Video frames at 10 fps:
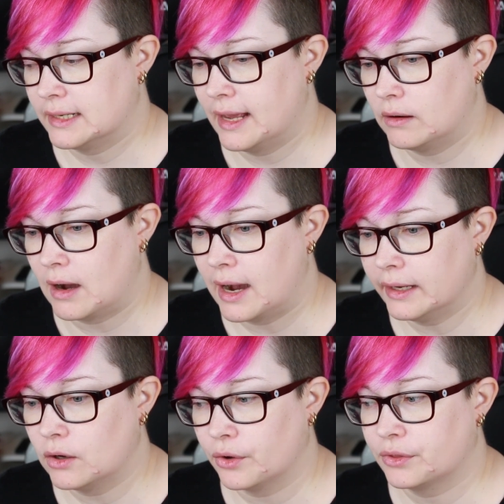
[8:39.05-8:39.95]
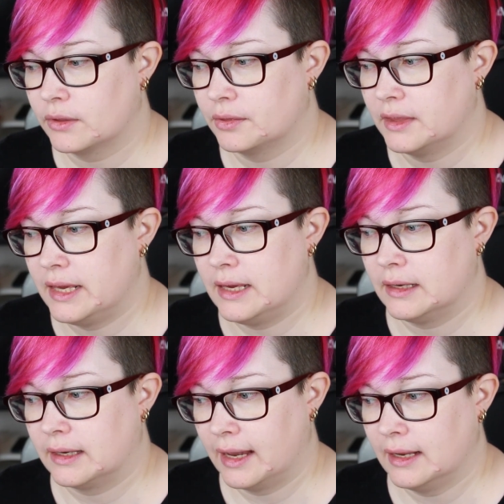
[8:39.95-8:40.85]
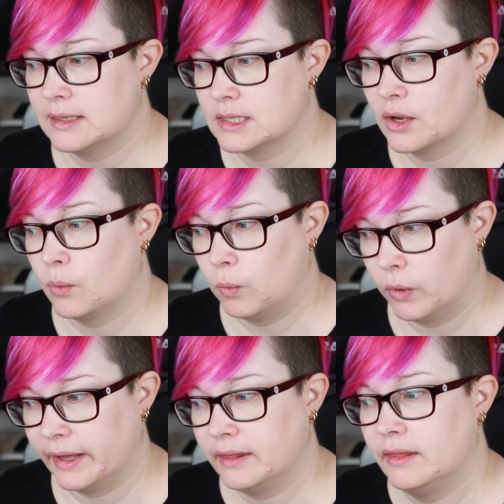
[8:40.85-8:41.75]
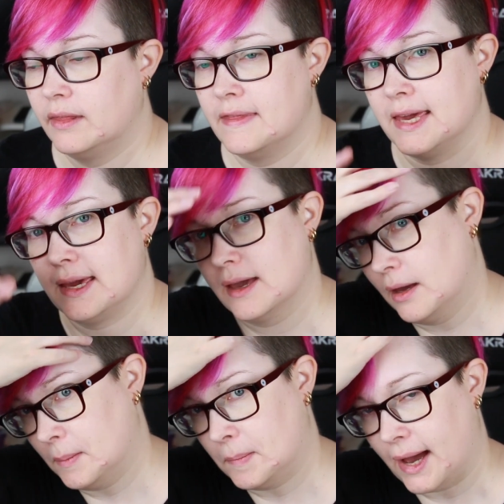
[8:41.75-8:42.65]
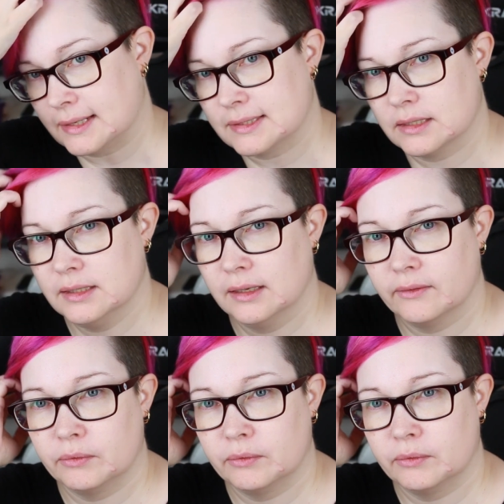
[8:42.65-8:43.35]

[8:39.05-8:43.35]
Now I got the kit with the pattern,